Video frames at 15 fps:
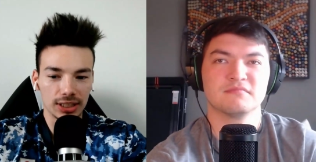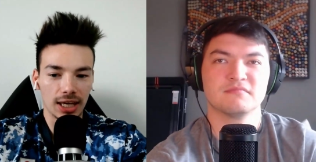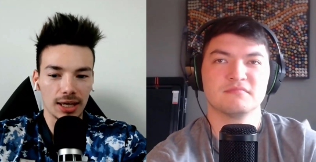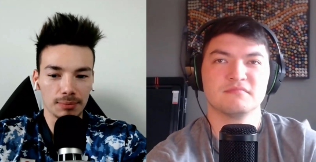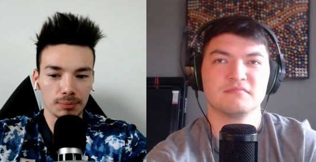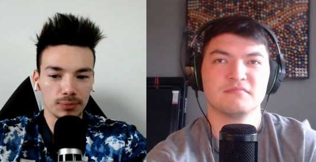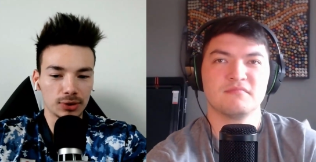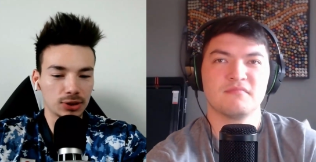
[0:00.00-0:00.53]
Speaker 1: the
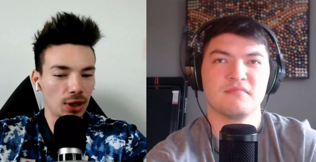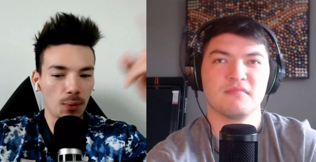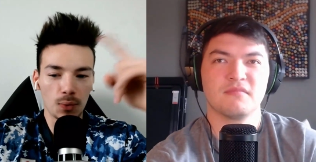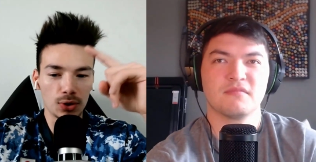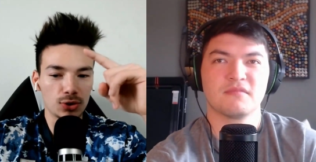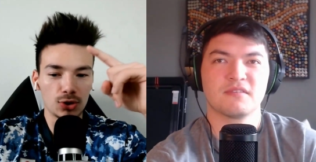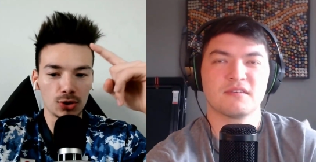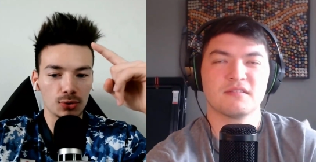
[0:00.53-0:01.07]
game. It's not
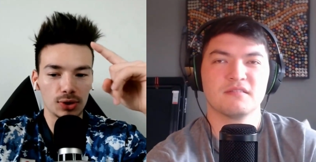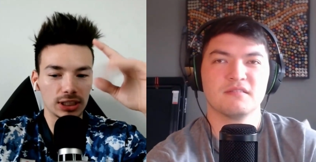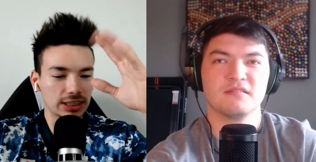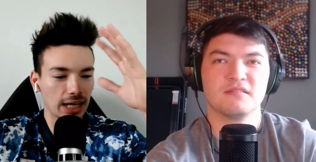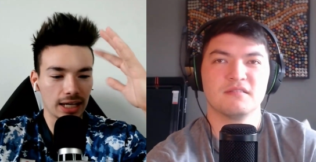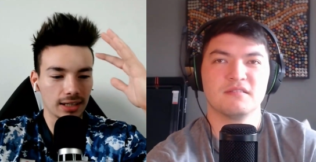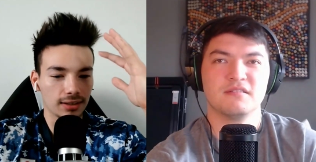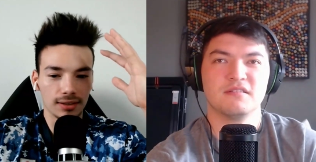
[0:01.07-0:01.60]
one dude. It's
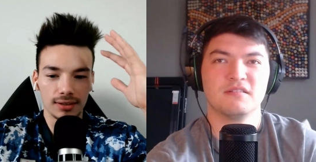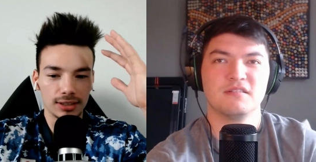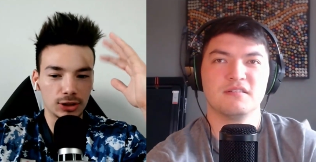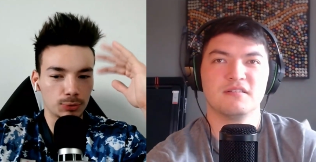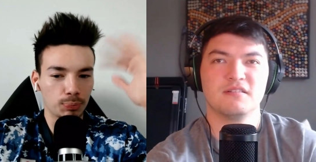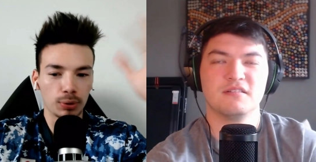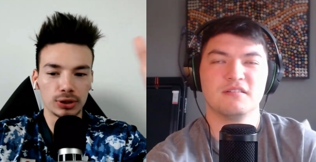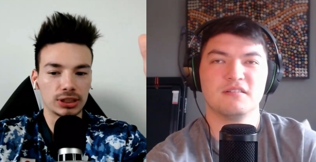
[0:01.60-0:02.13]
like he
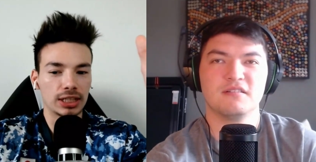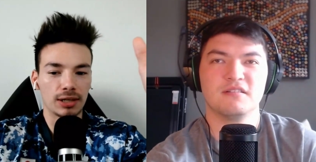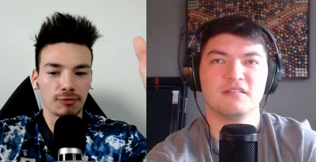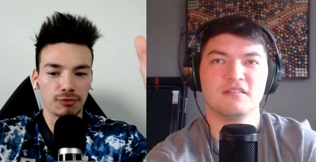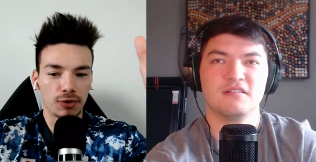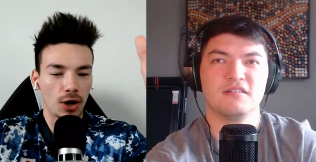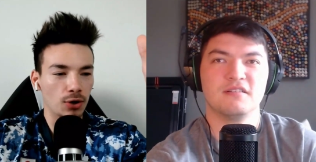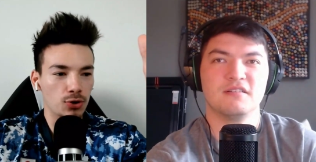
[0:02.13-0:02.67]
just puts in a,
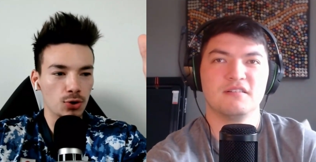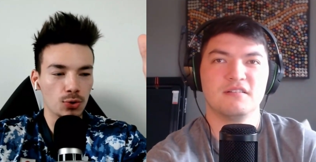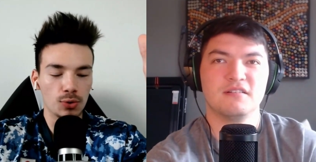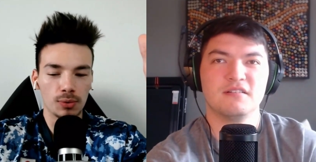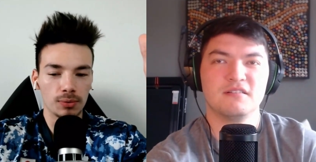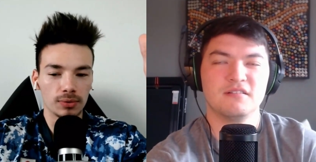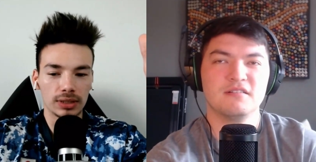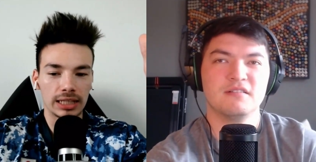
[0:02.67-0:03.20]
a
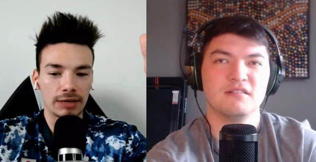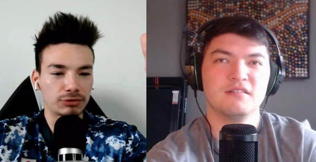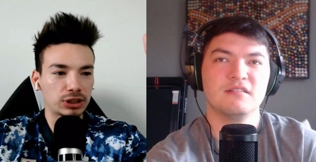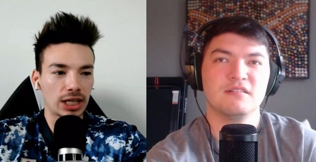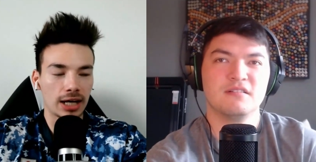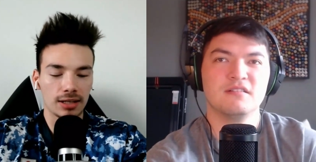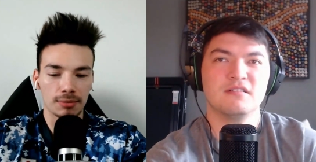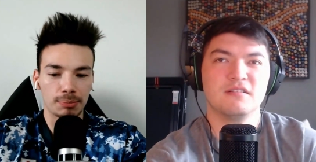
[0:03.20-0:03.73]
new left
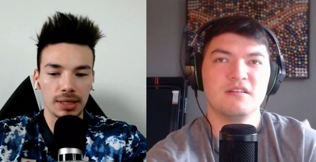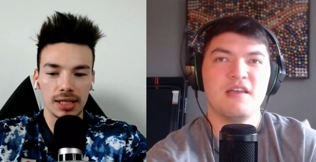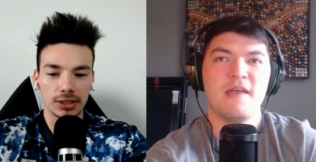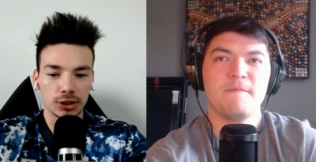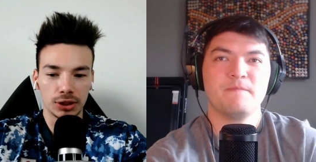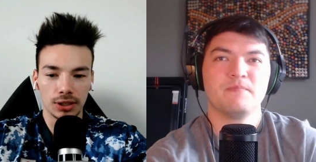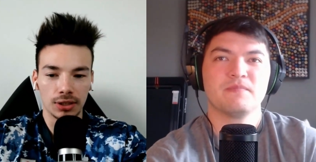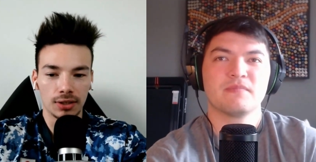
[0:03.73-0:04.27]
side of the
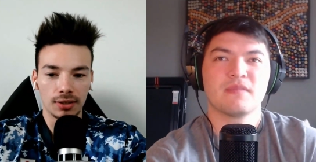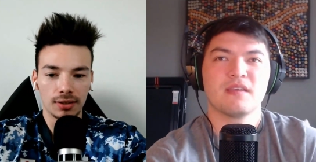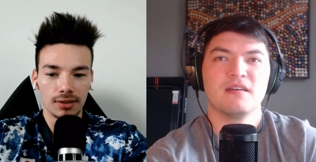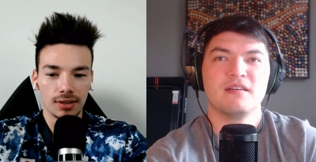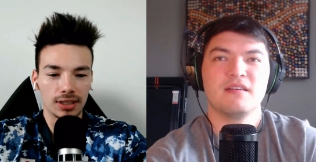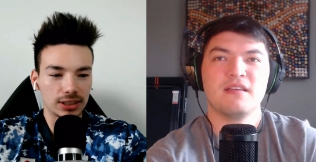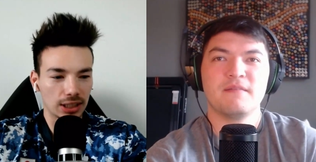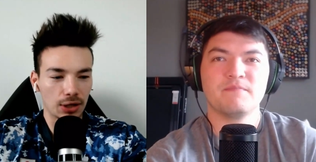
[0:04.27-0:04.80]
pitch.
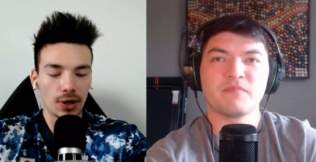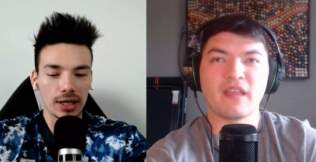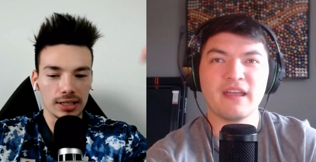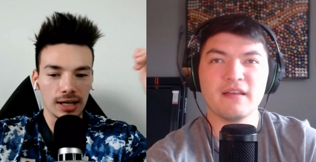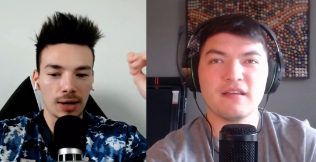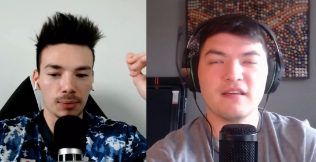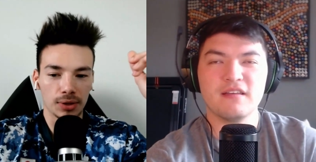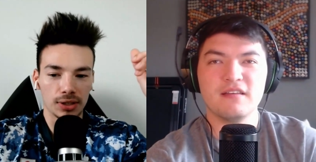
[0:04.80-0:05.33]
And he's like, all right,
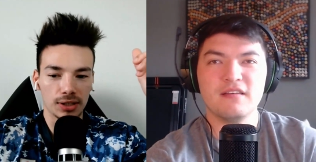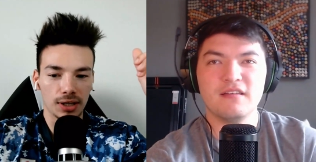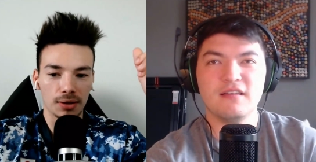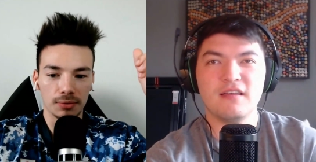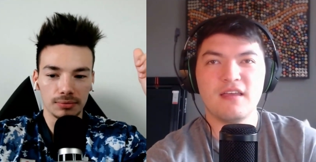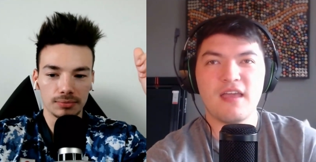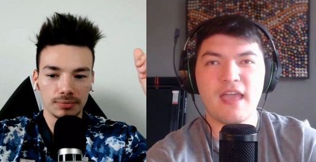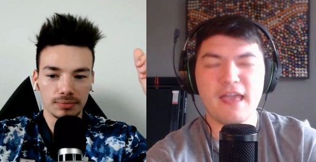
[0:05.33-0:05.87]
now we're gonna go.
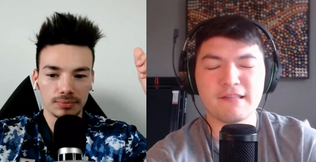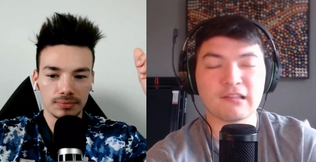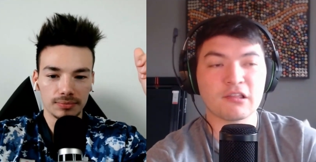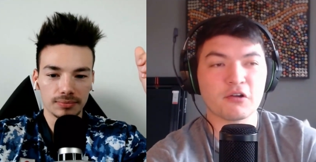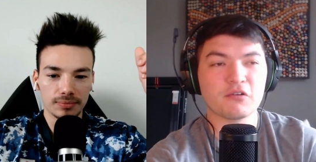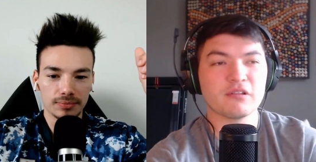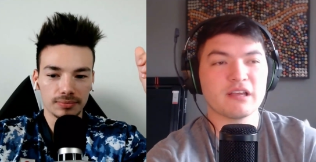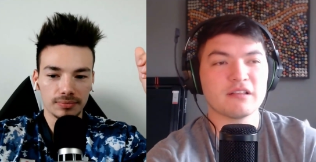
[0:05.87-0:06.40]
Speaker 2: It's
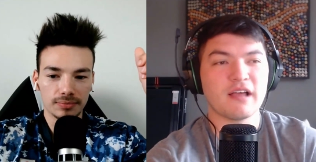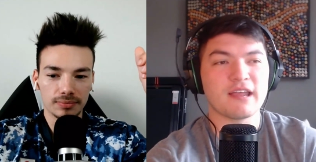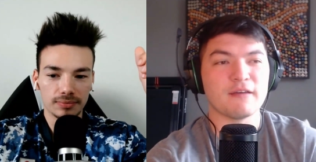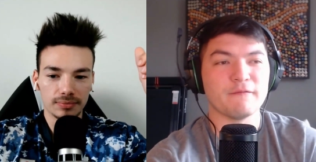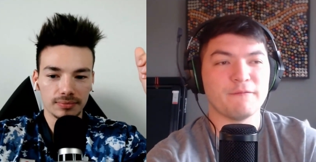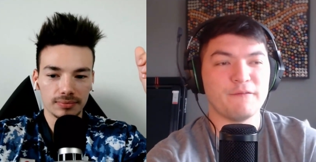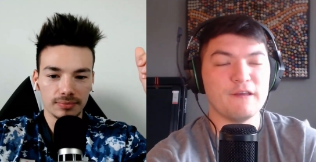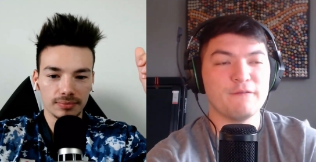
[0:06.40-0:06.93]
literally like in
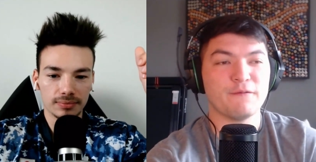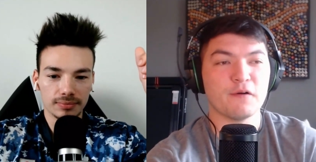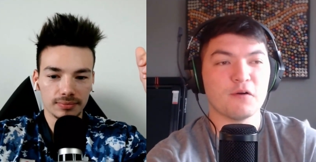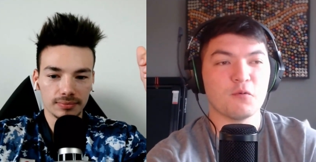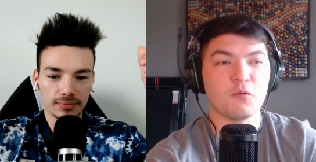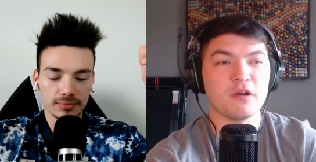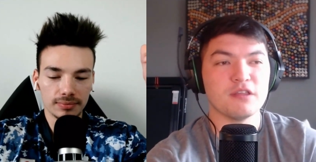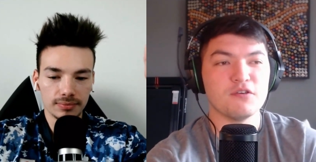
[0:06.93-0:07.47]
FIFA
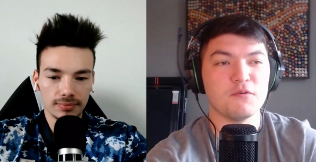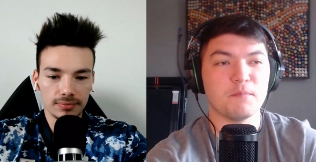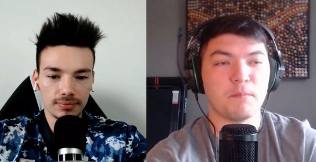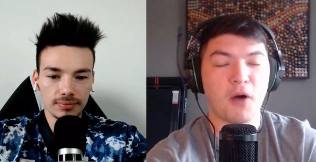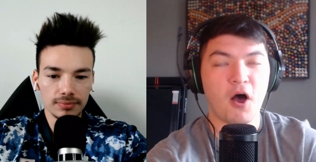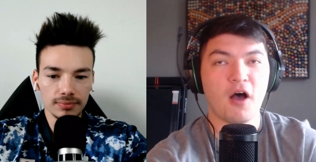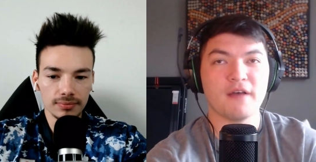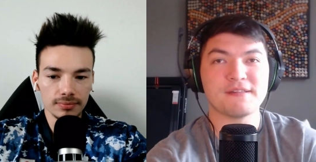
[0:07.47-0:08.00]
when you
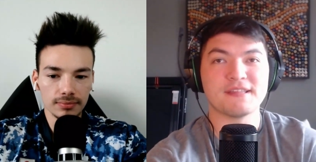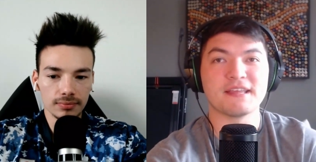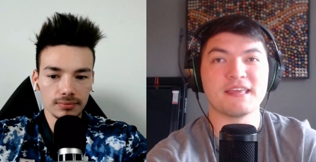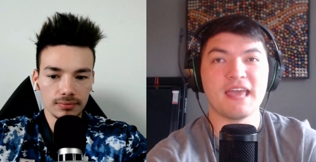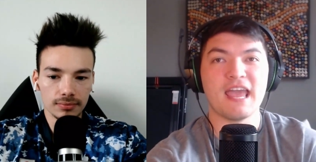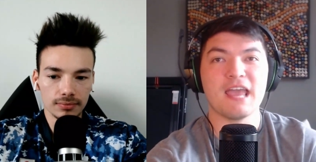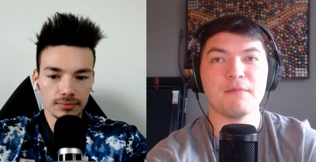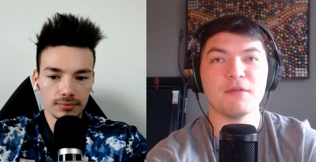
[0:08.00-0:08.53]
pause the
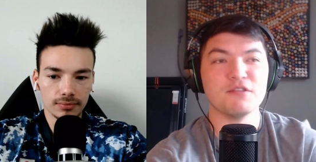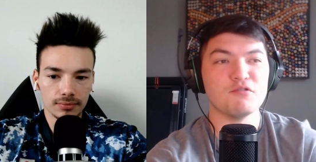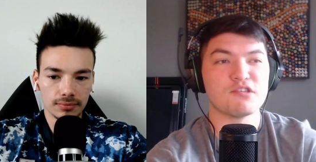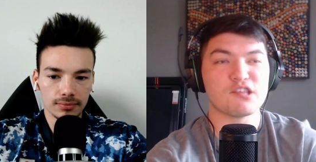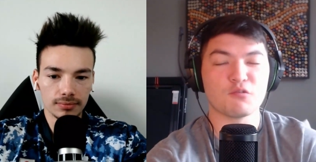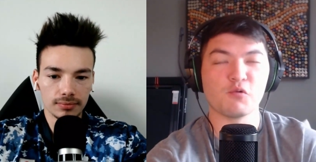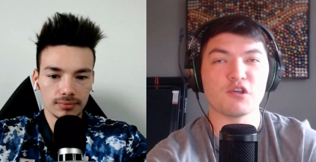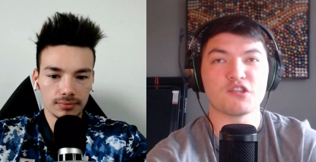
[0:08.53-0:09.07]
game and you
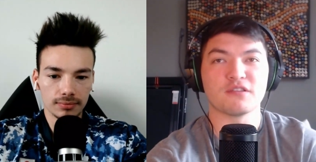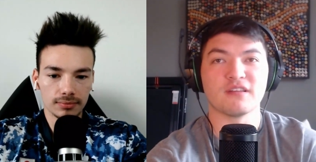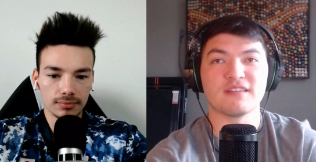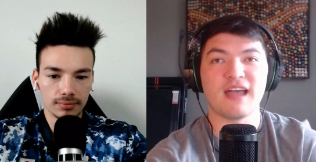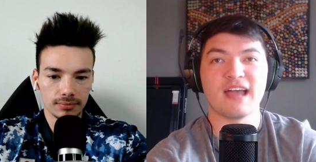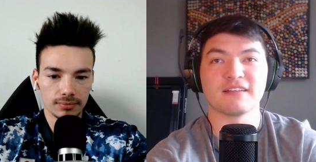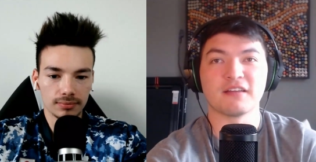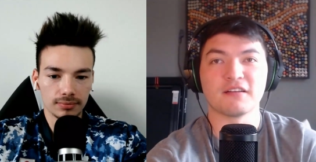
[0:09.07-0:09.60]
switch the
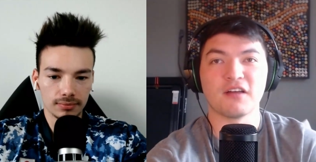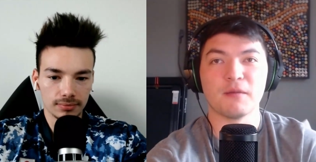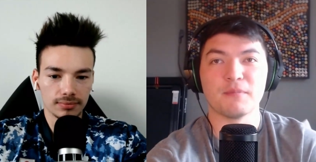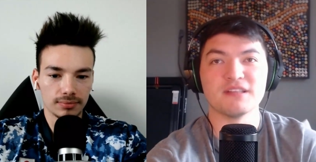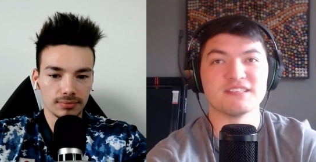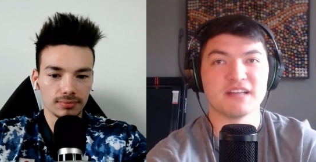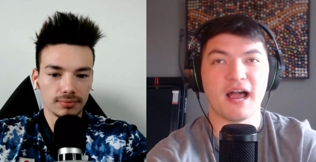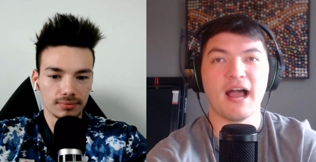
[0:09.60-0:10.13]
tactic up
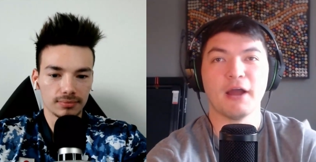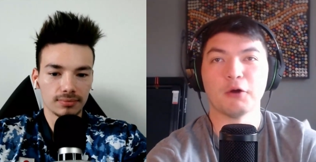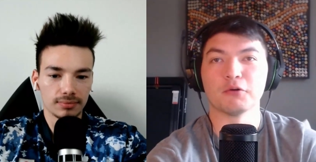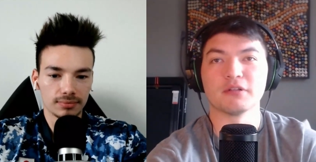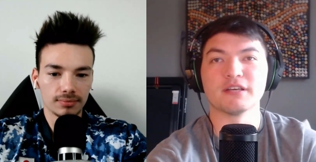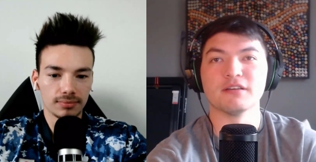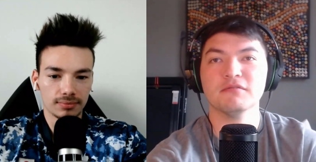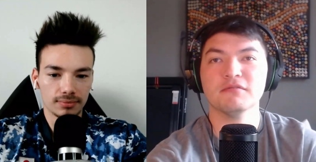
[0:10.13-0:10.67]

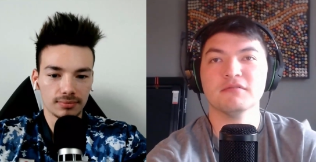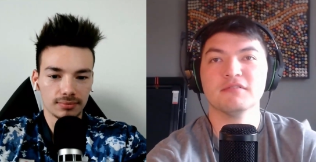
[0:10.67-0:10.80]
entirely.